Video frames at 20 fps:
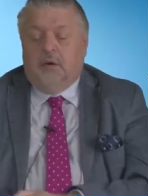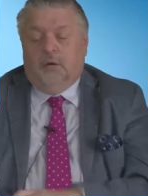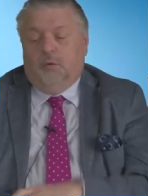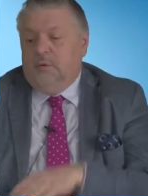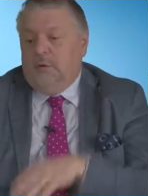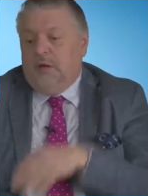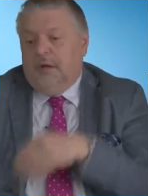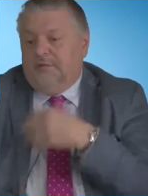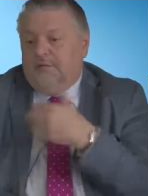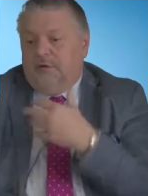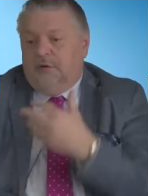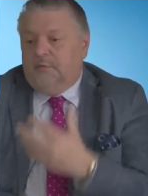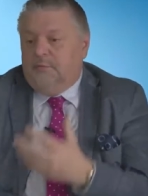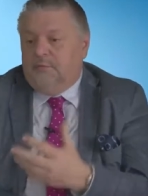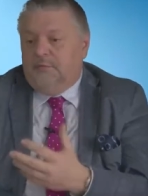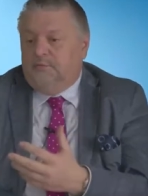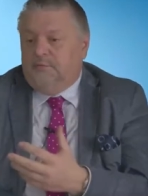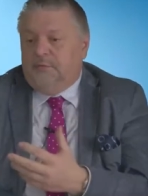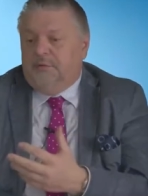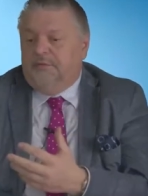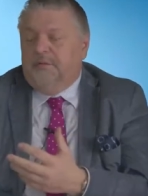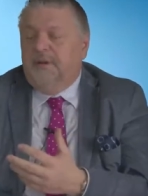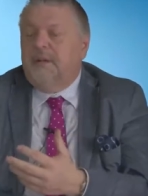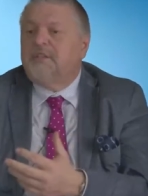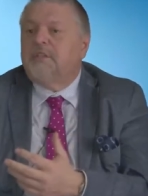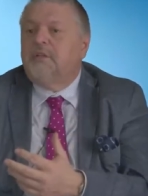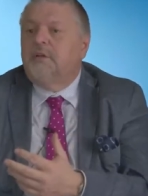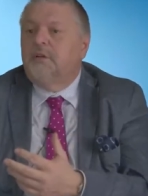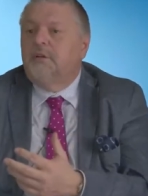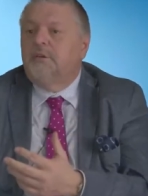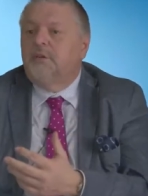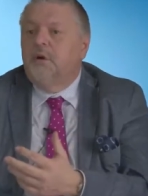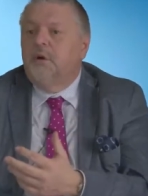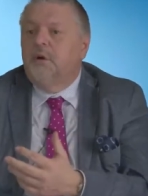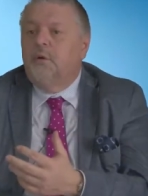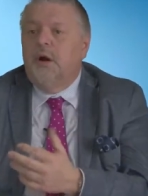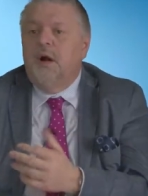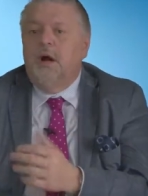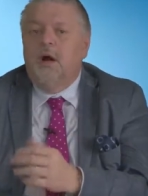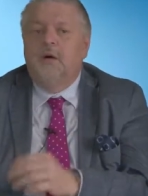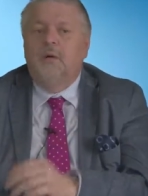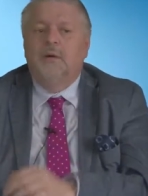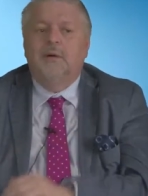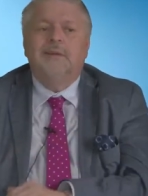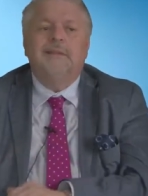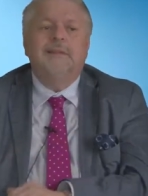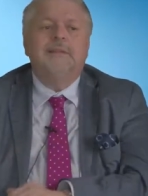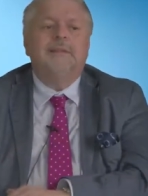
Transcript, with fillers: We have our professional know-how,